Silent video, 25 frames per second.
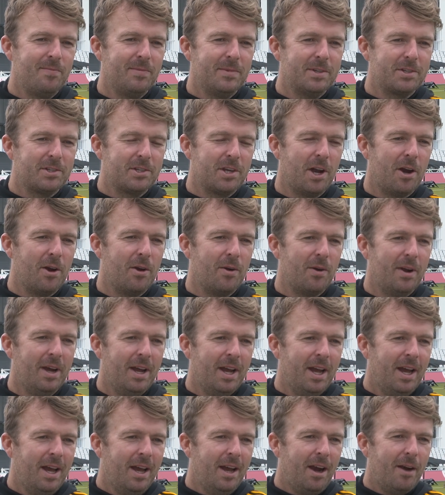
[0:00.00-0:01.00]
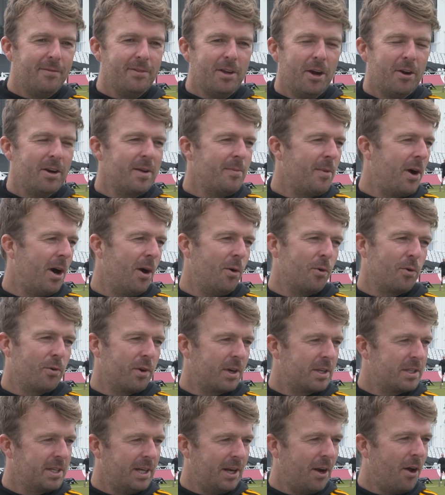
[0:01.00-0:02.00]
So I've known him my whole
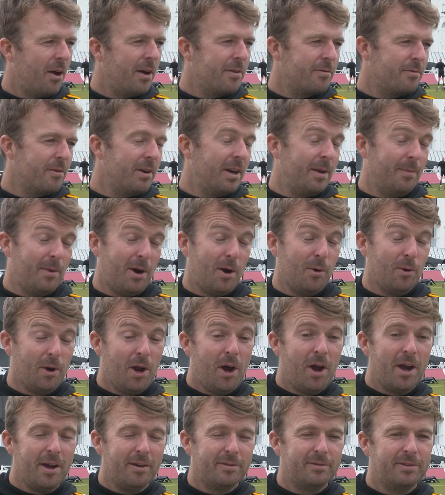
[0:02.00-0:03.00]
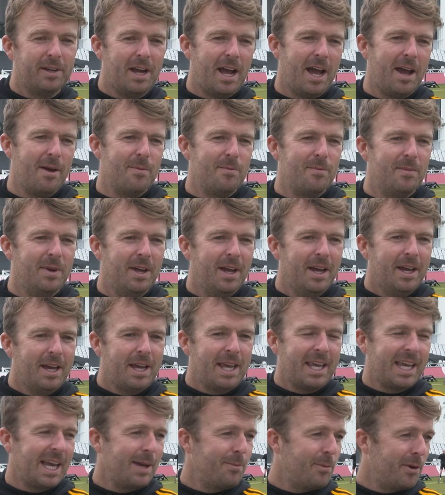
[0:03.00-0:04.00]
cricketing life, really, my whole life.
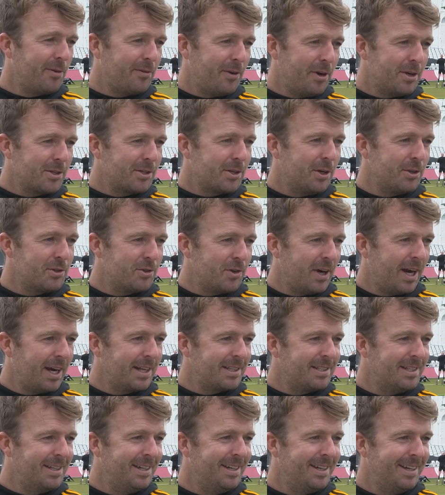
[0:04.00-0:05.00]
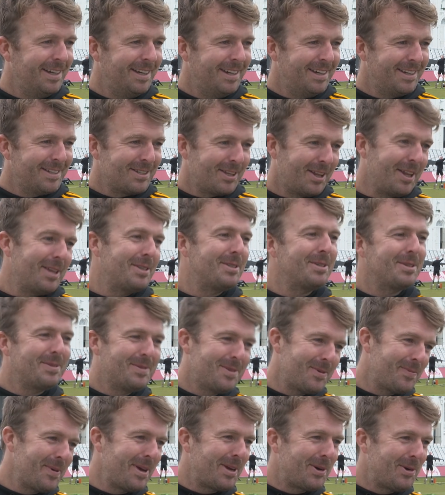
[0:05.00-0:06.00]
He gave my first contract. So then
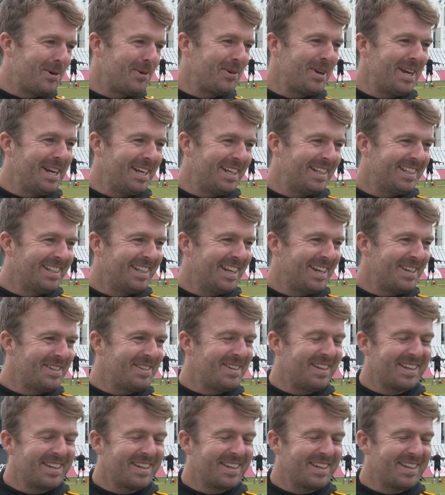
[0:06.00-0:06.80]
to be called in and